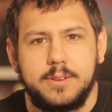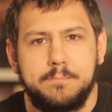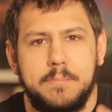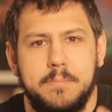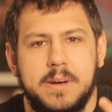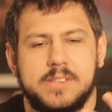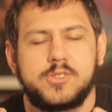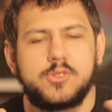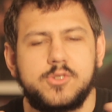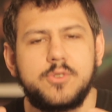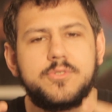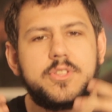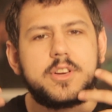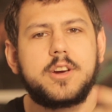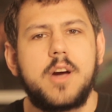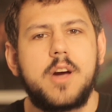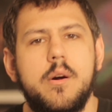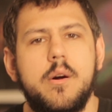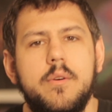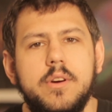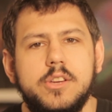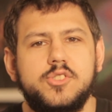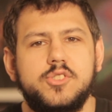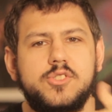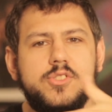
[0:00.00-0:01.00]
muster the
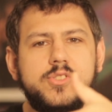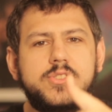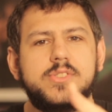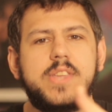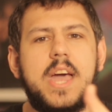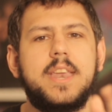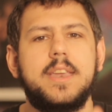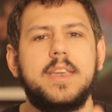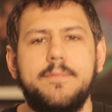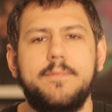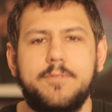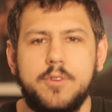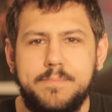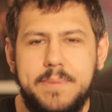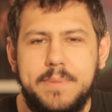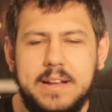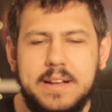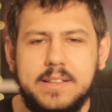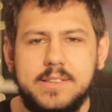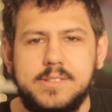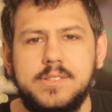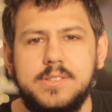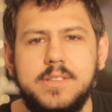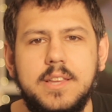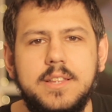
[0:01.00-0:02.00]
courage to stand up for
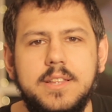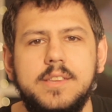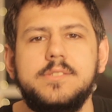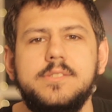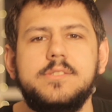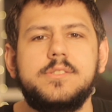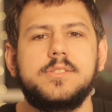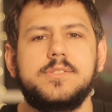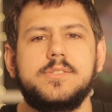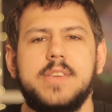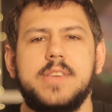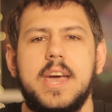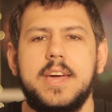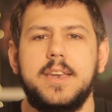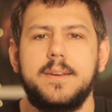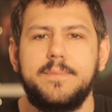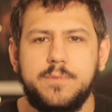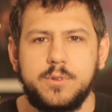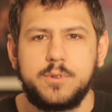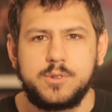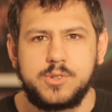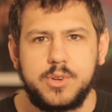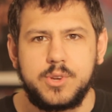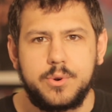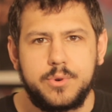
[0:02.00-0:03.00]
Palestinians, to stand up
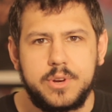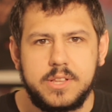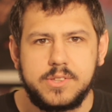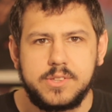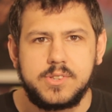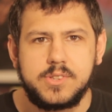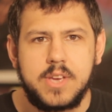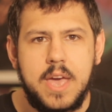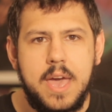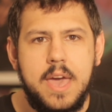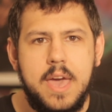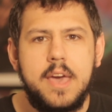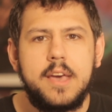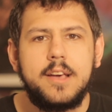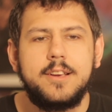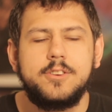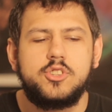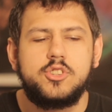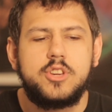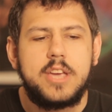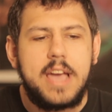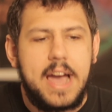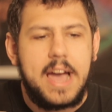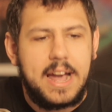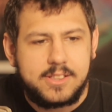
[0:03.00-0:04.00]
for Syrians.
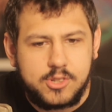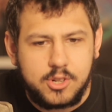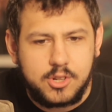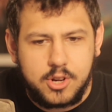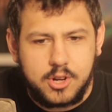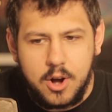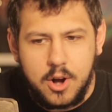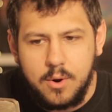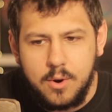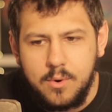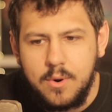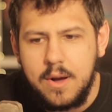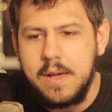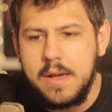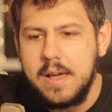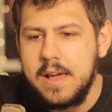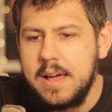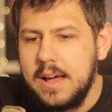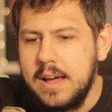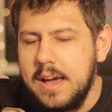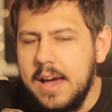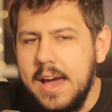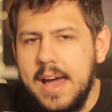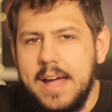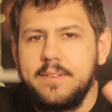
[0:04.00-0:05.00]
She had to go
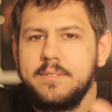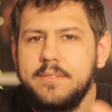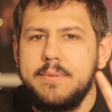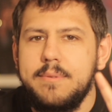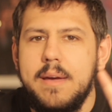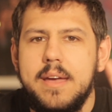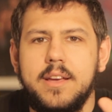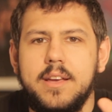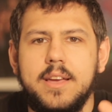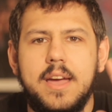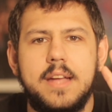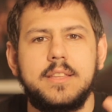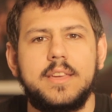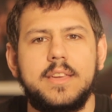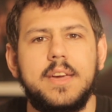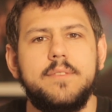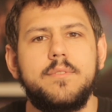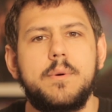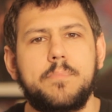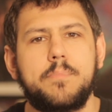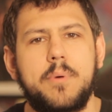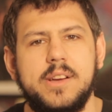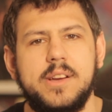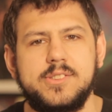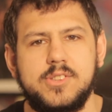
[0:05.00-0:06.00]
and give
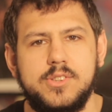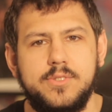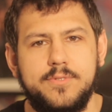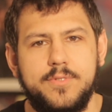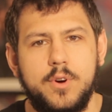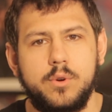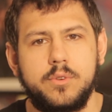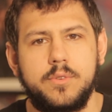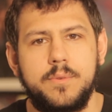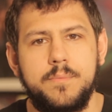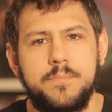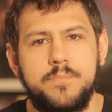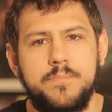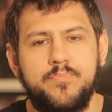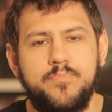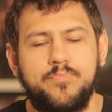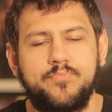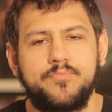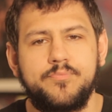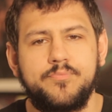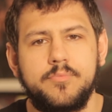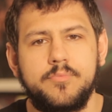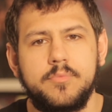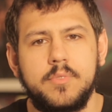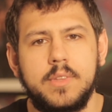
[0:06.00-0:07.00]
a present vote.
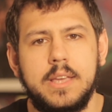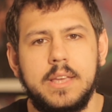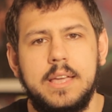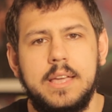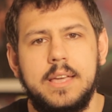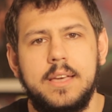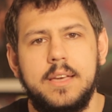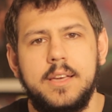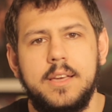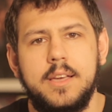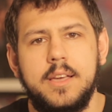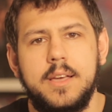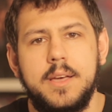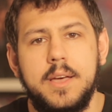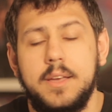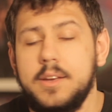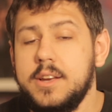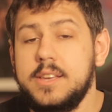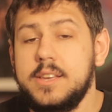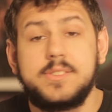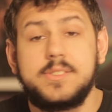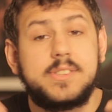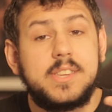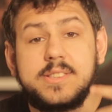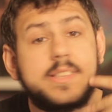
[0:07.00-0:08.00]

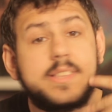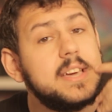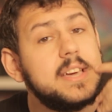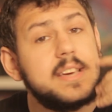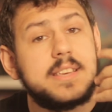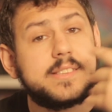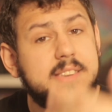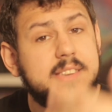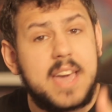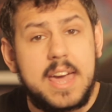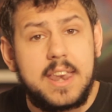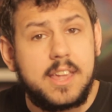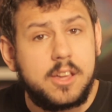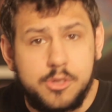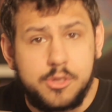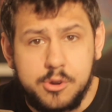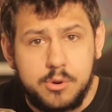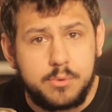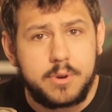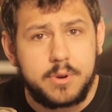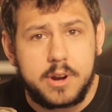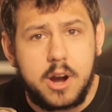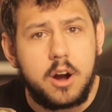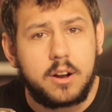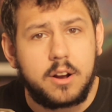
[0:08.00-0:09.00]
Because this thing is getting through
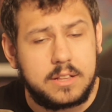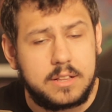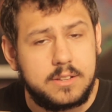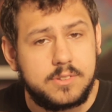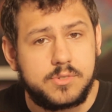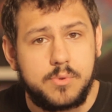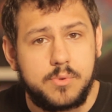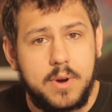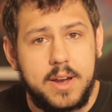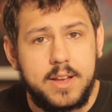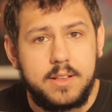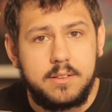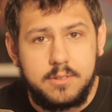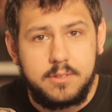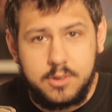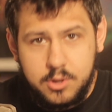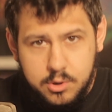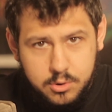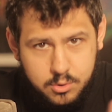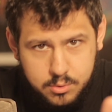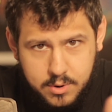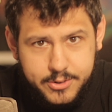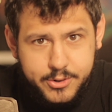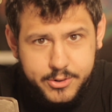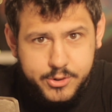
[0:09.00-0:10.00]
regardless, right?
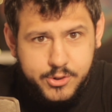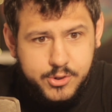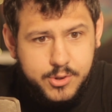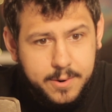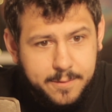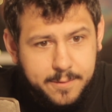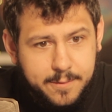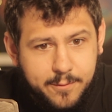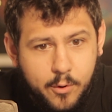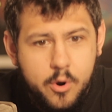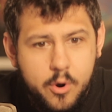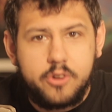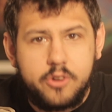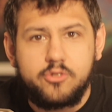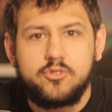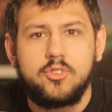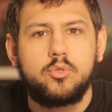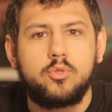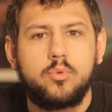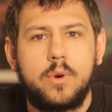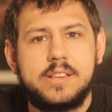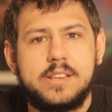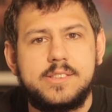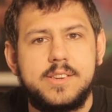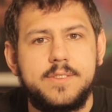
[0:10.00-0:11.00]
You understood,
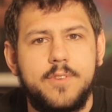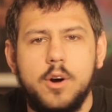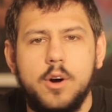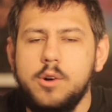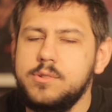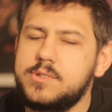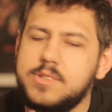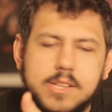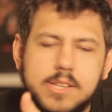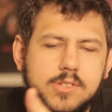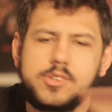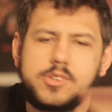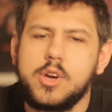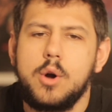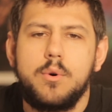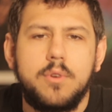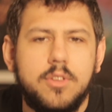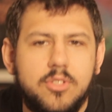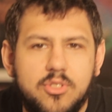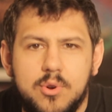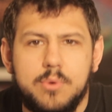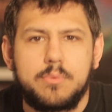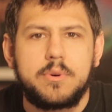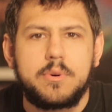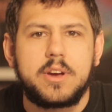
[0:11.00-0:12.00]
420 votes, it's going
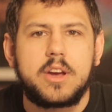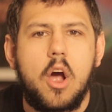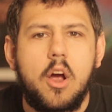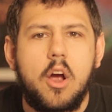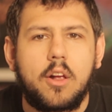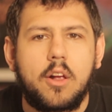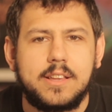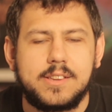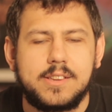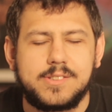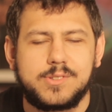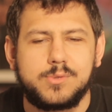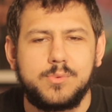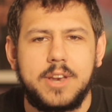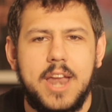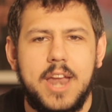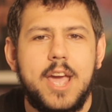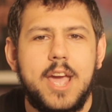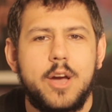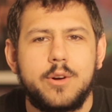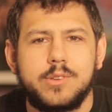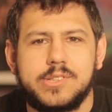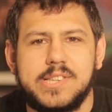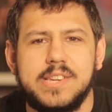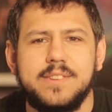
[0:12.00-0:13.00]
through regardless what
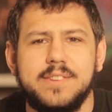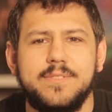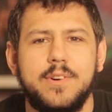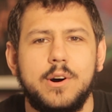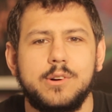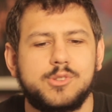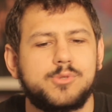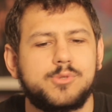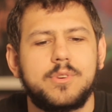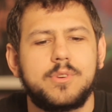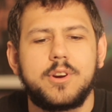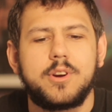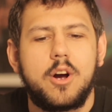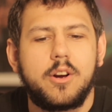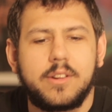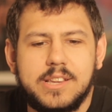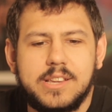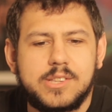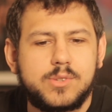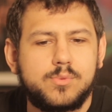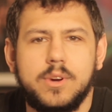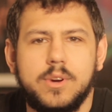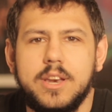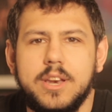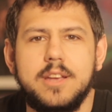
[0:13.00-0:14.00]
AOC votes,
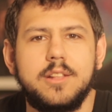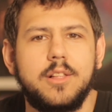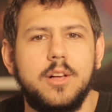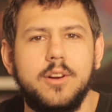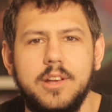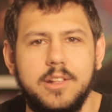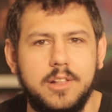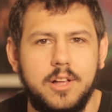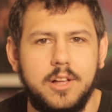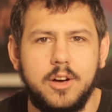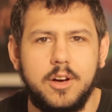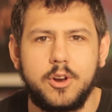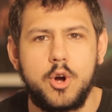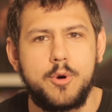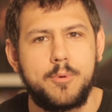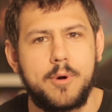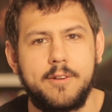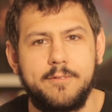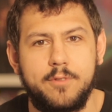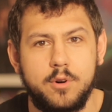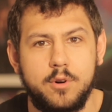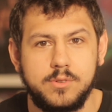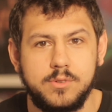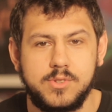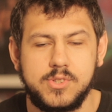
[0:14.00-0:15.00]
regardless what Ilhan Omar
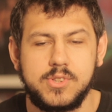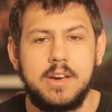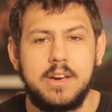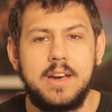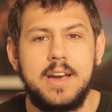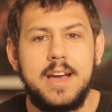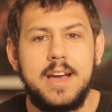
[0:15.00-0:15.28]
votes.